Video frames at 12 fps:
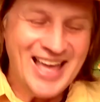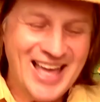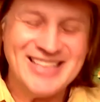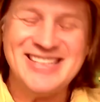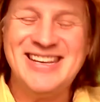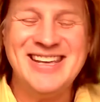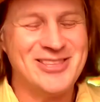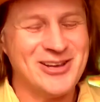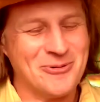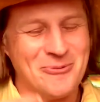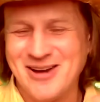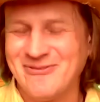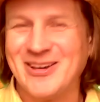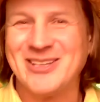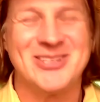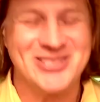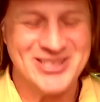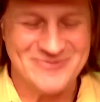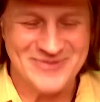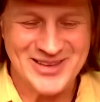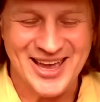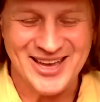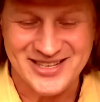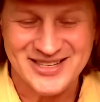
Neither one of us are CPAs.